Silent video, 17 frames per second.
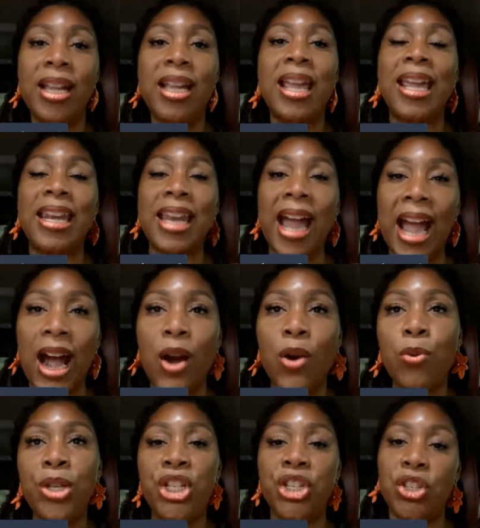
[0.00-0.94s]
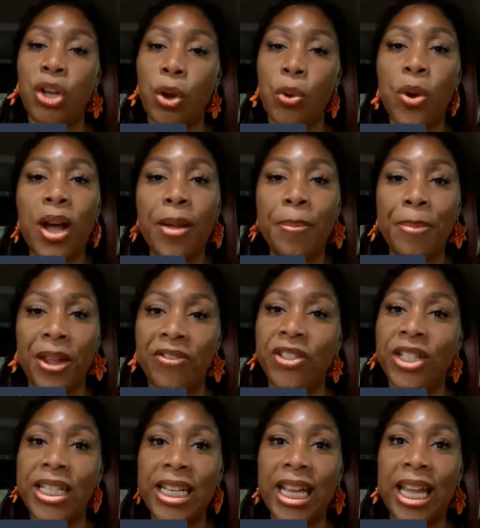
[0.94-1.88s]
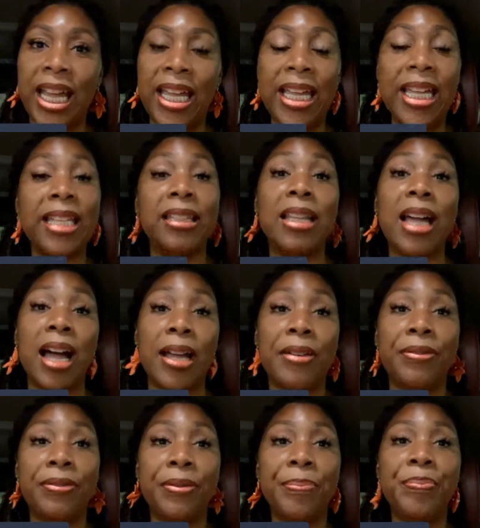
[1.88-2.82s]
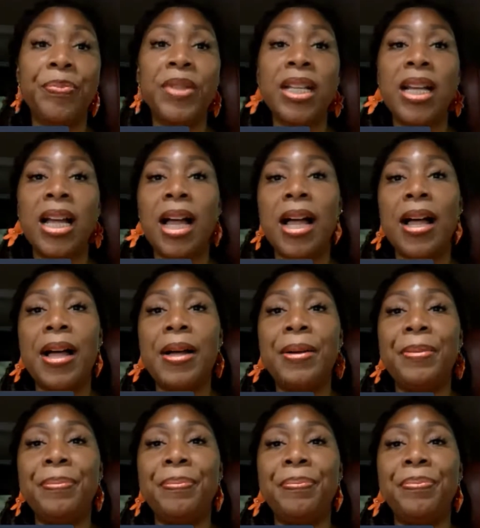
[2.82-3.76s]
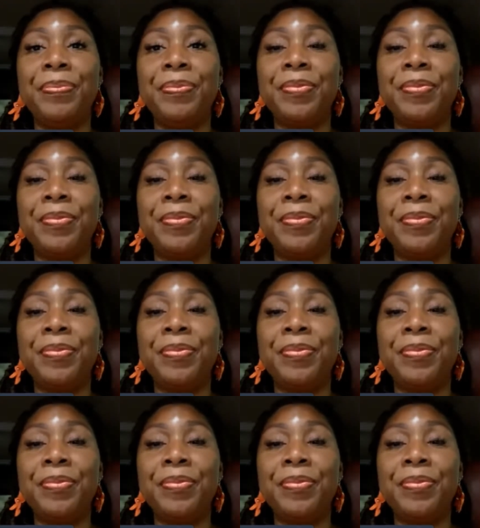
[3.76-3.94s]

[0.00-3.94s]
and how we show up every day in life. Um,